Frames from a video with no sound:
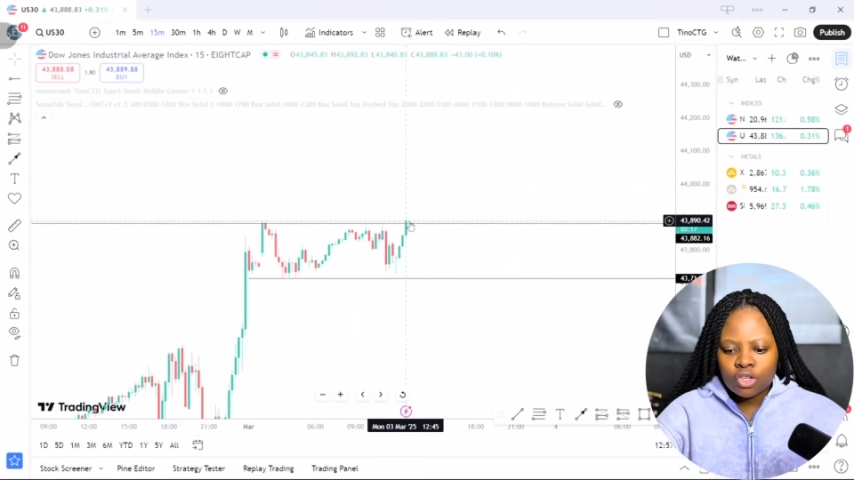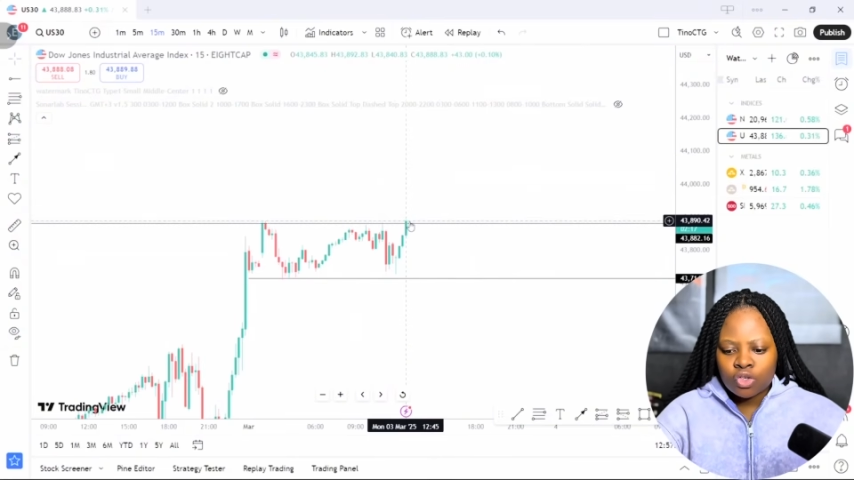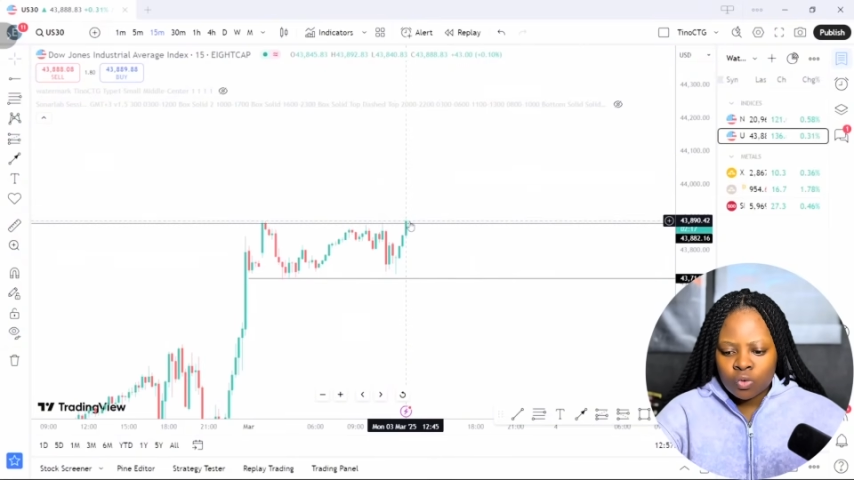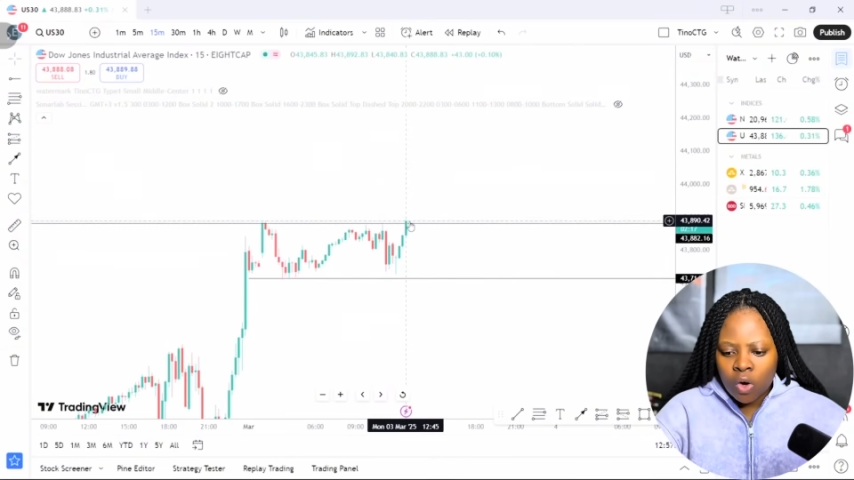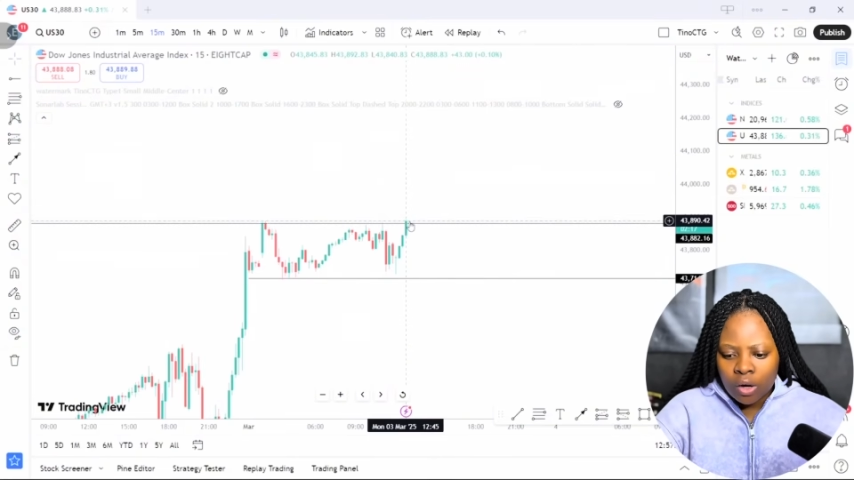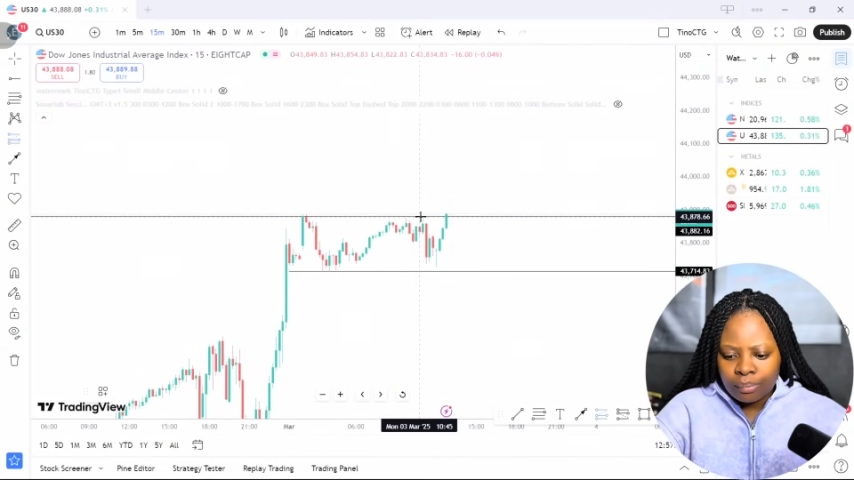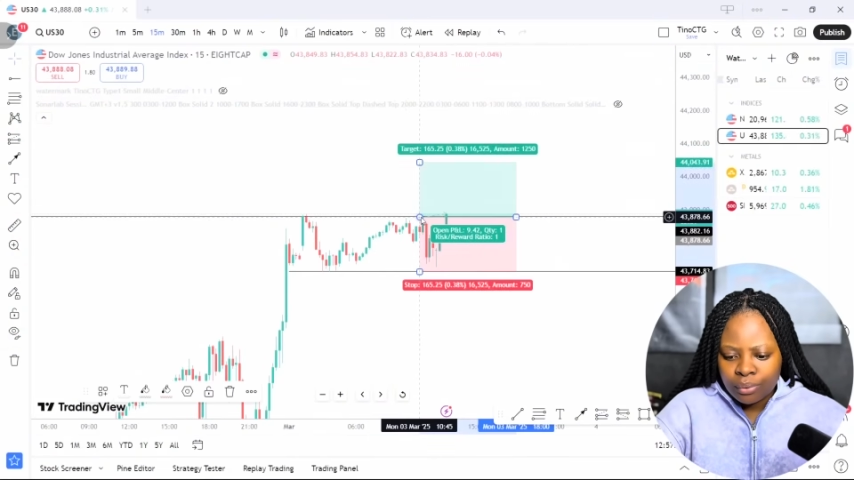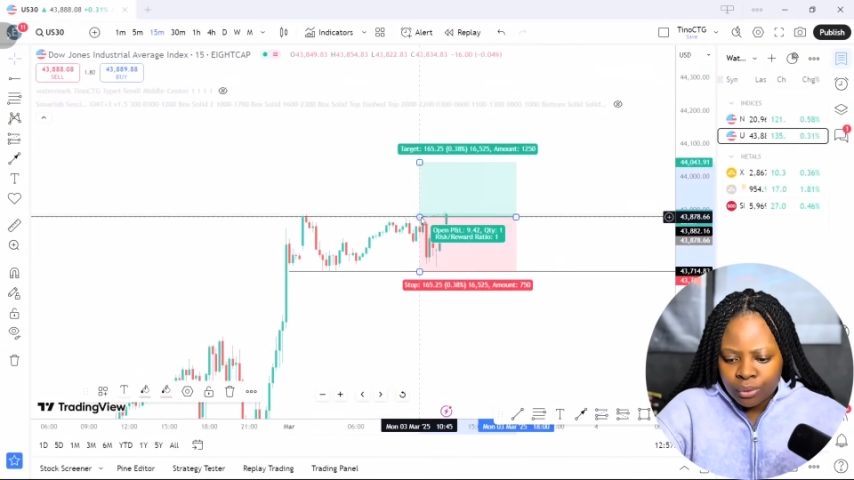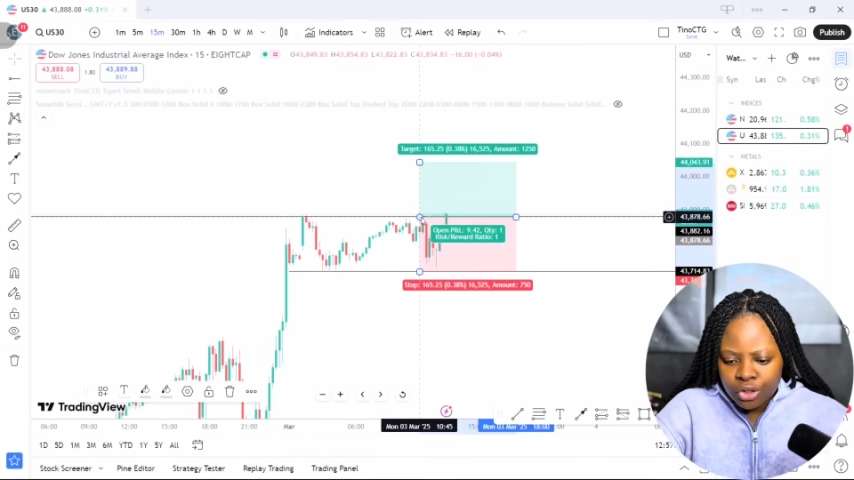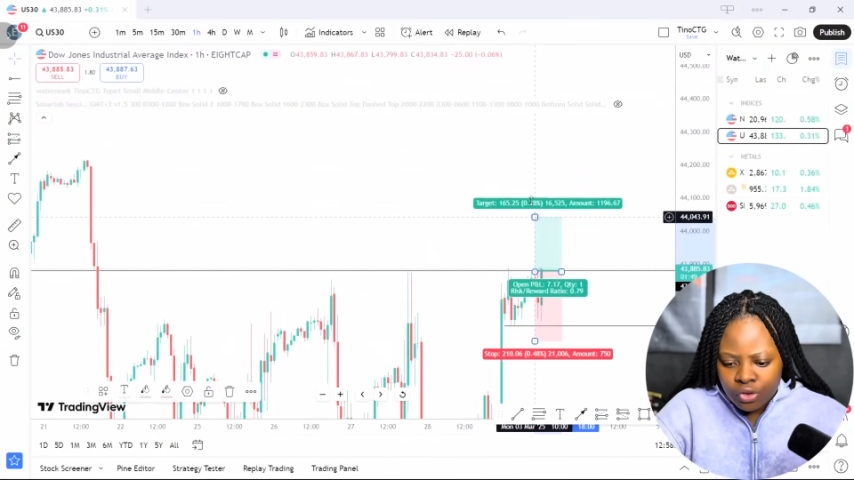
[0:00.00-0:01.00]
a strong
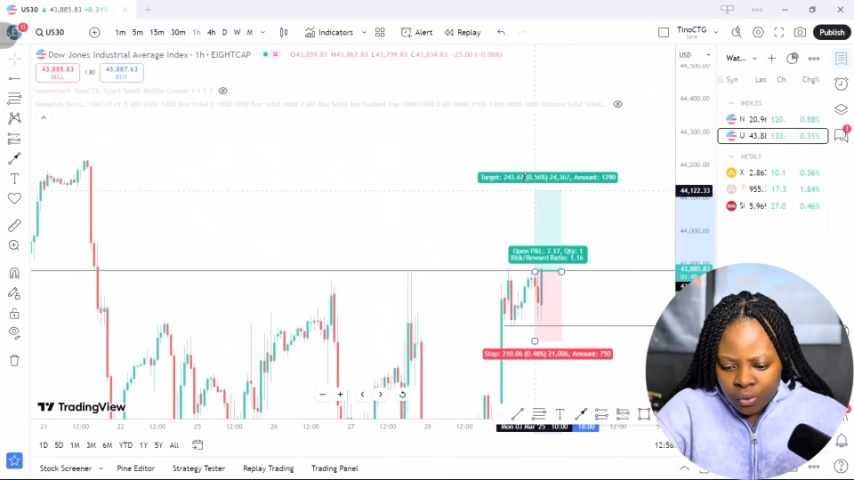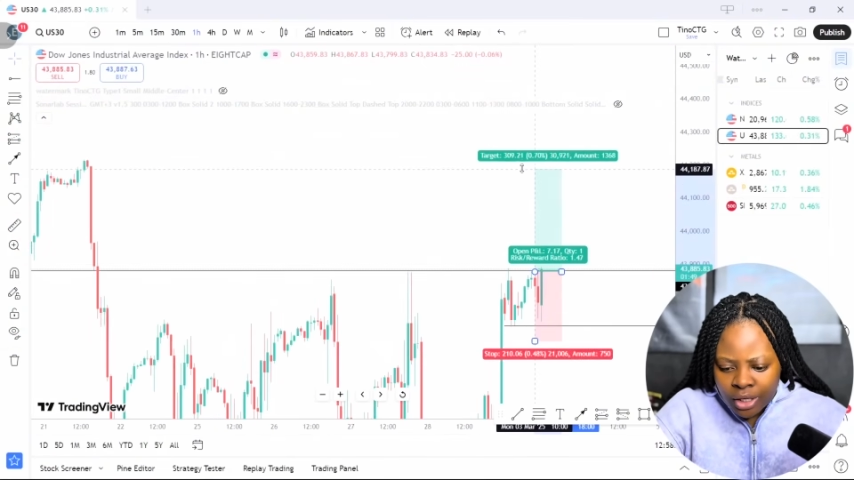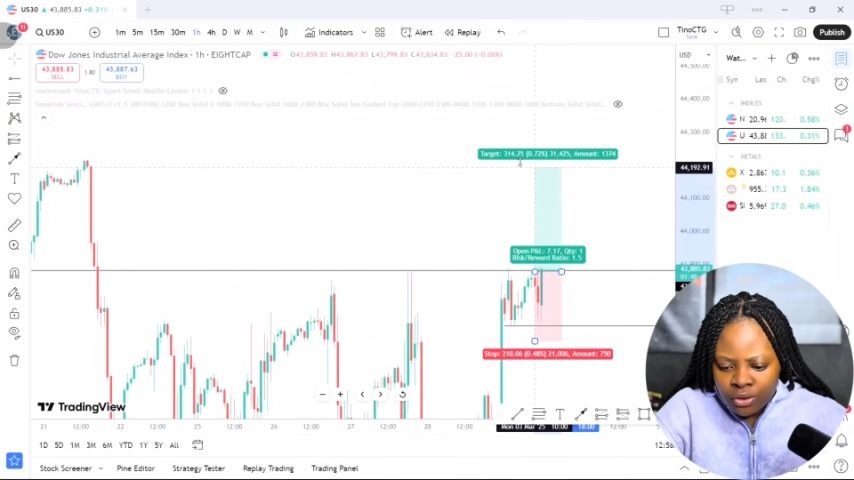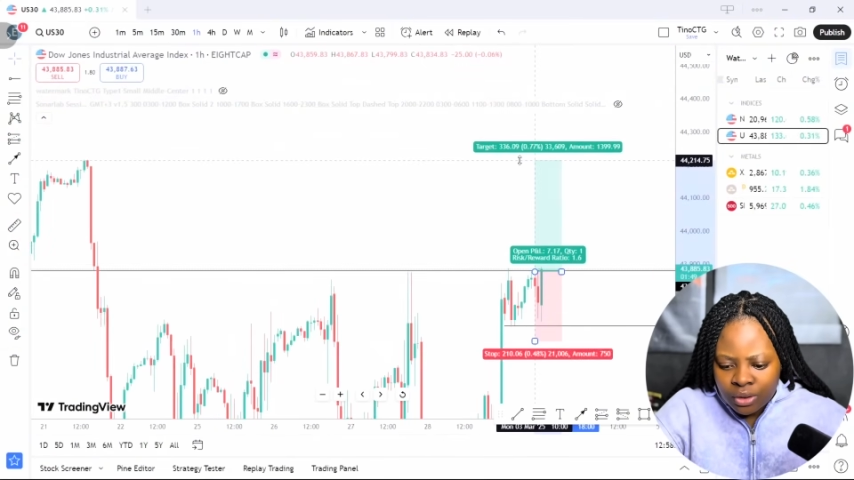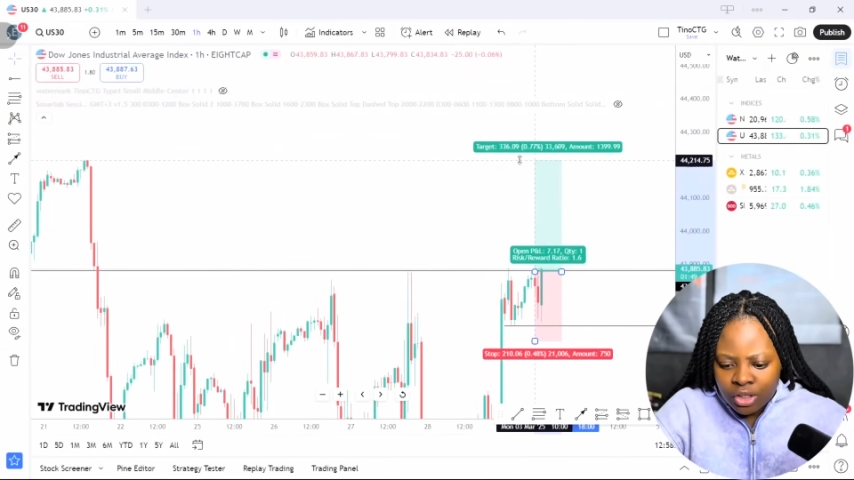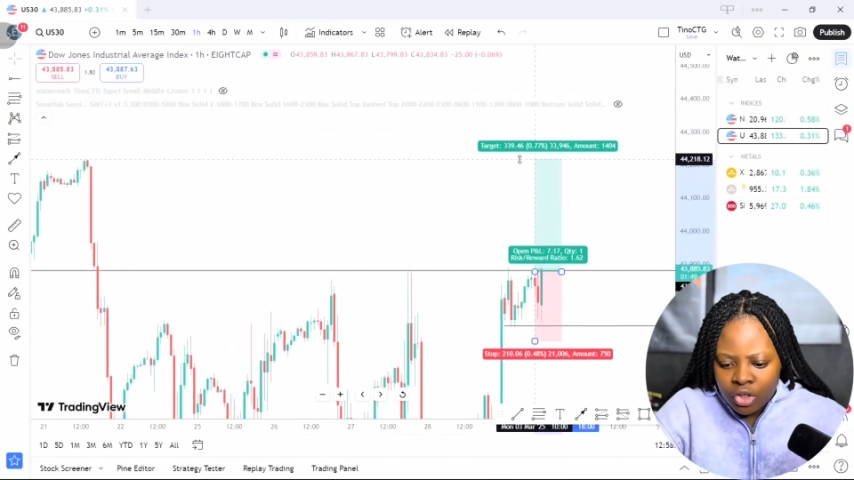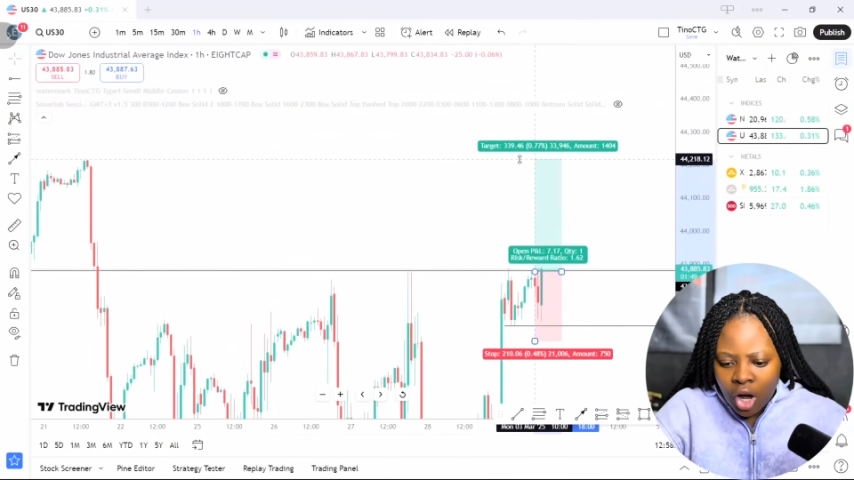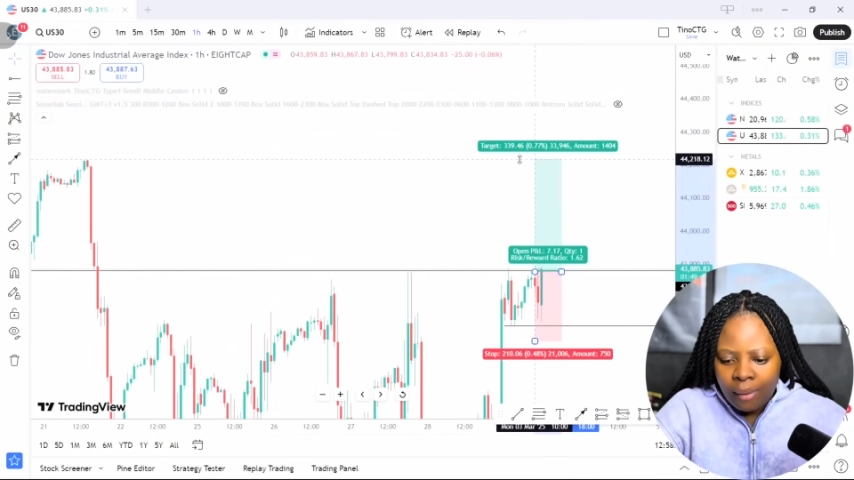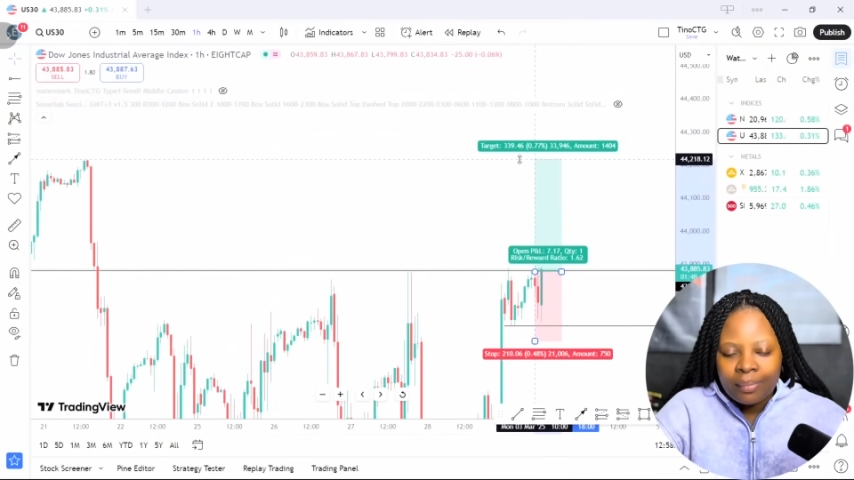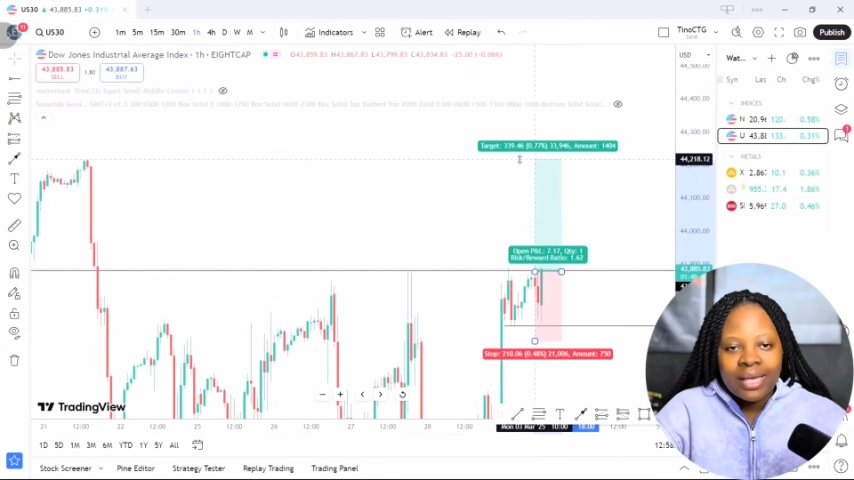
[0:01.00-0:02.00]
push straight to the
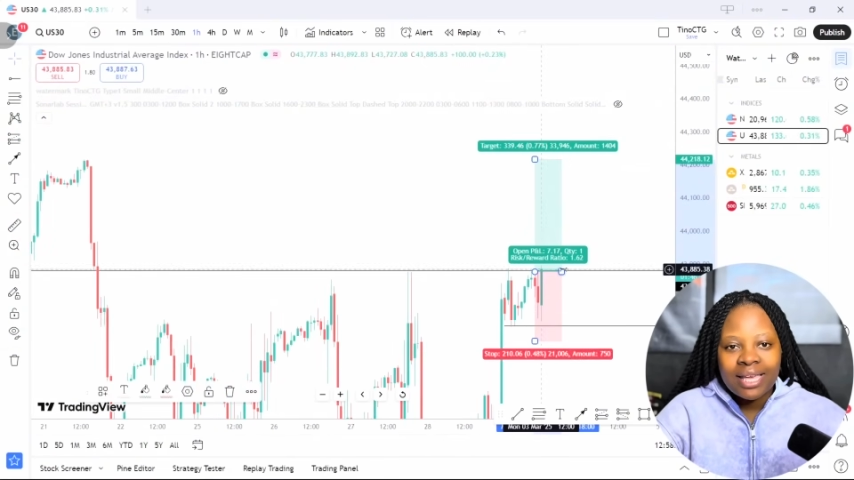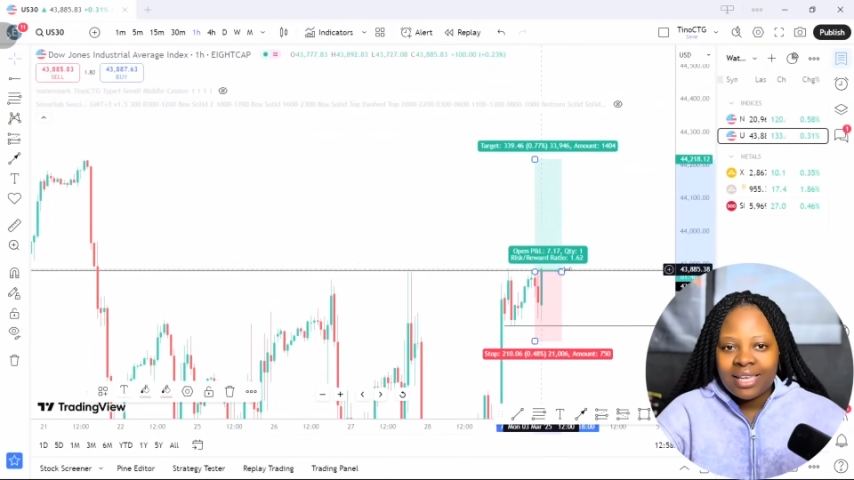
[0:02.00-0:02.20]
top,